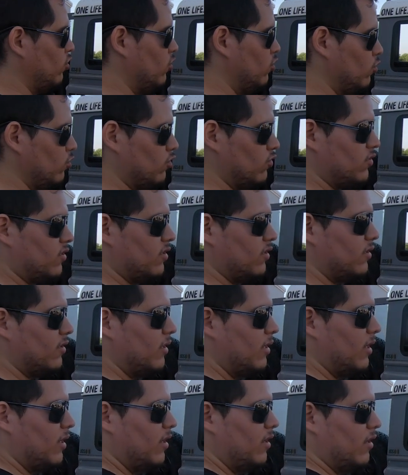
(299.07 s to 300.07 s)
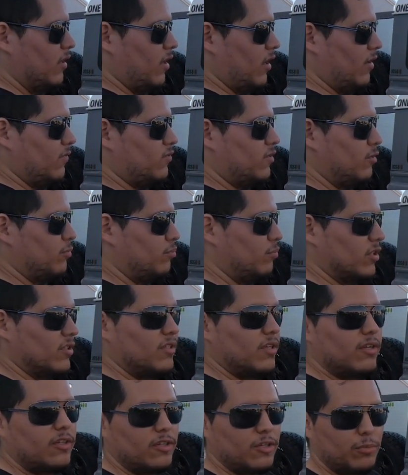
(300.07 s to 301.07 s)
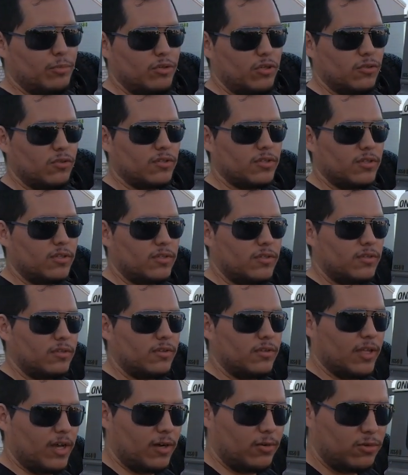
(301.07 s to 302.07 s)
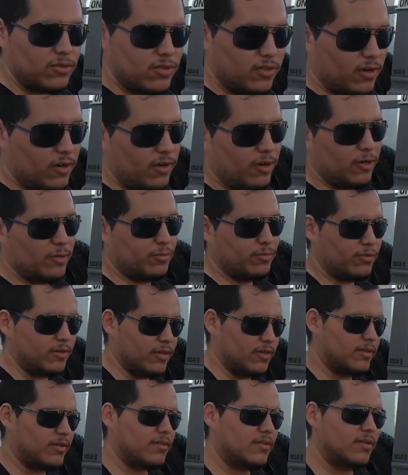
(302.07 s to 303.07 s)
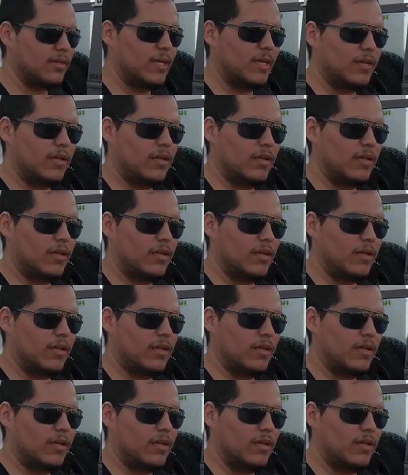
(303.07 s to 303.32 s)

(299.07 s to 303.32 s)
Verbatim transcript: used it often but didn't abuse it. That was the hard part.